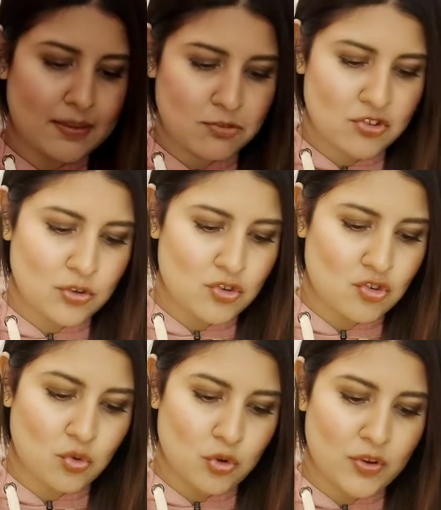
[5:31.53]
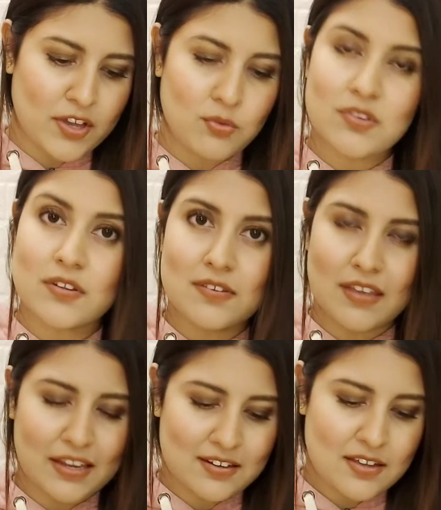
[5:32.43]
I'm just going to show you guys what's
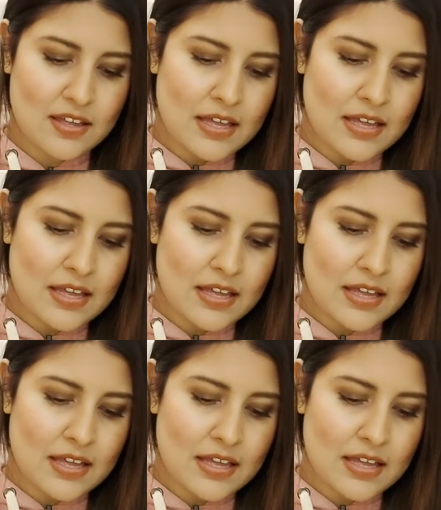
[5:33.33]
inside.